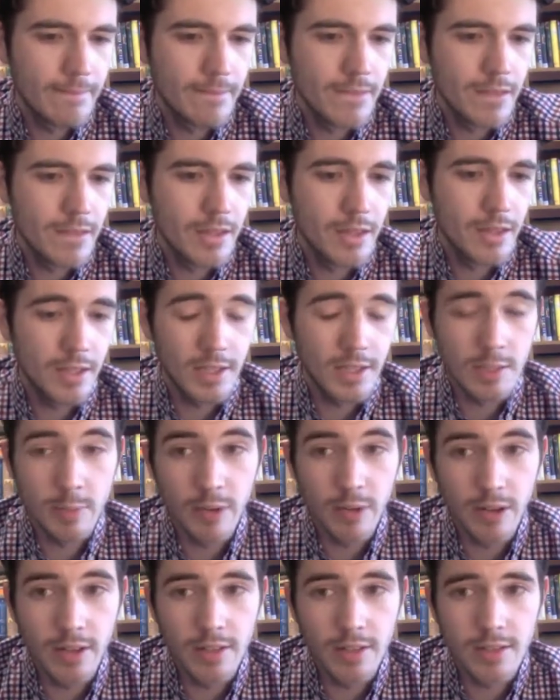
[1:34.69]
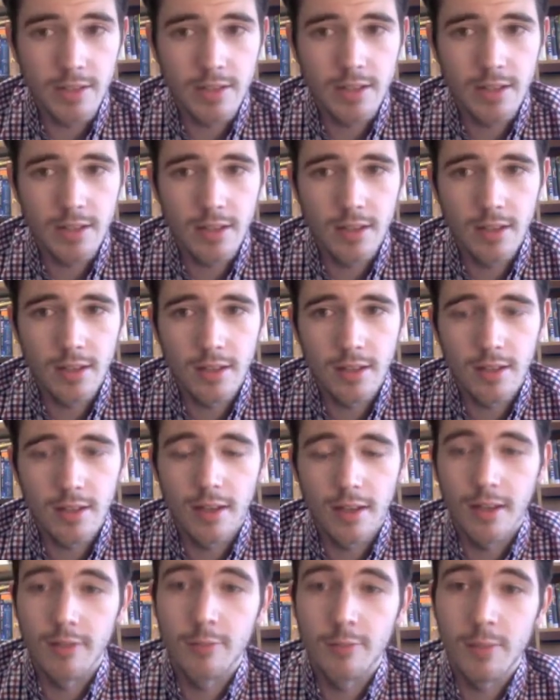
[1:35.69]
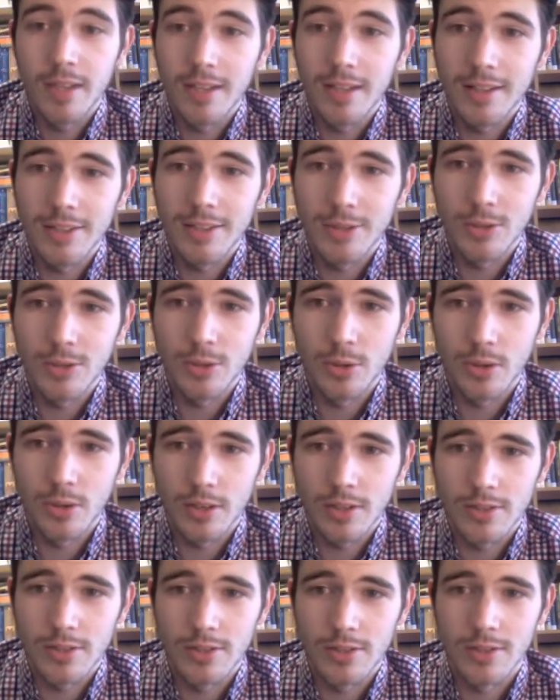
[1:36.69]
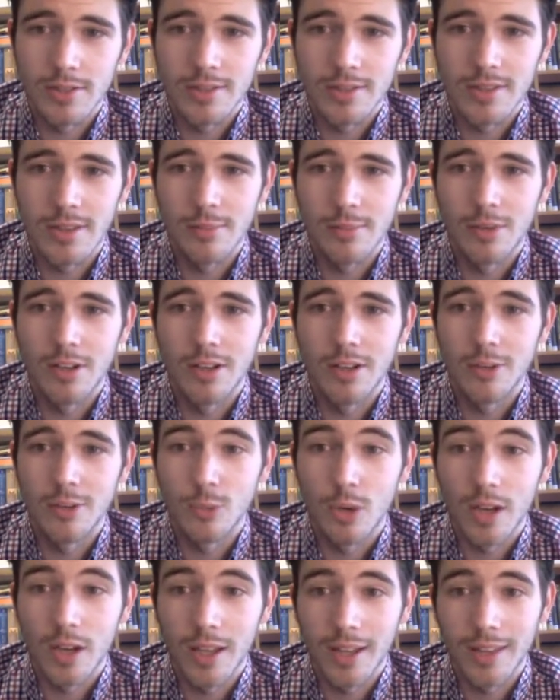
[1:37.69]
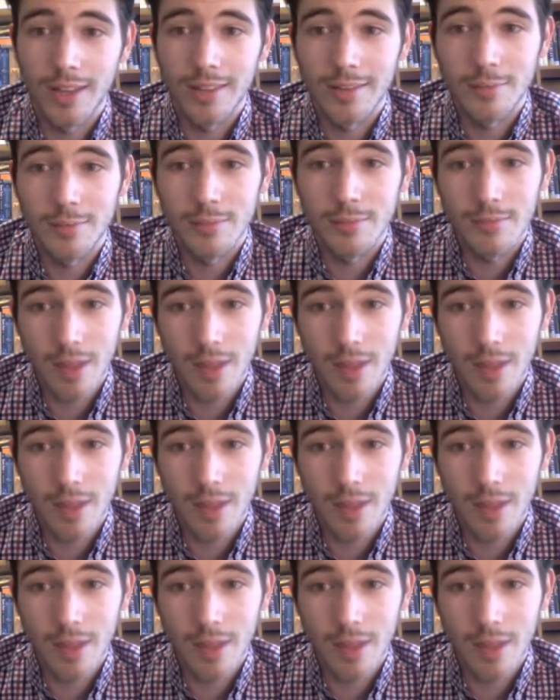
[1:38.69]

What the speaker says: the experience of being in New York during the summer and working at the